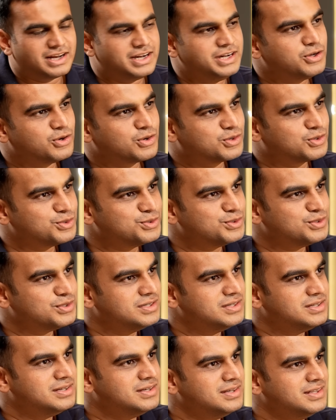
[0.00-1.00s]
I talk to,
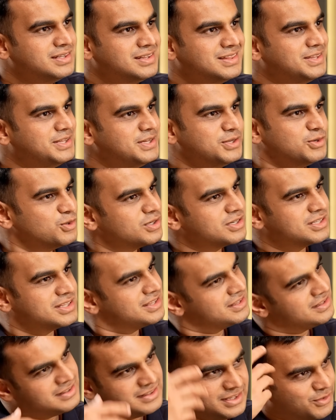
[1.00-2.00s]

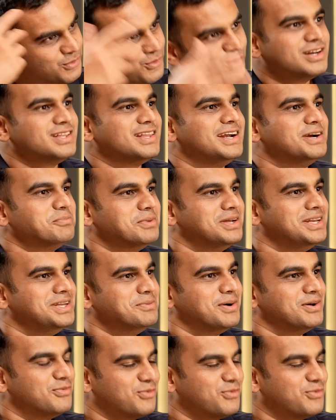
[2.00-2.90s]
they want that money by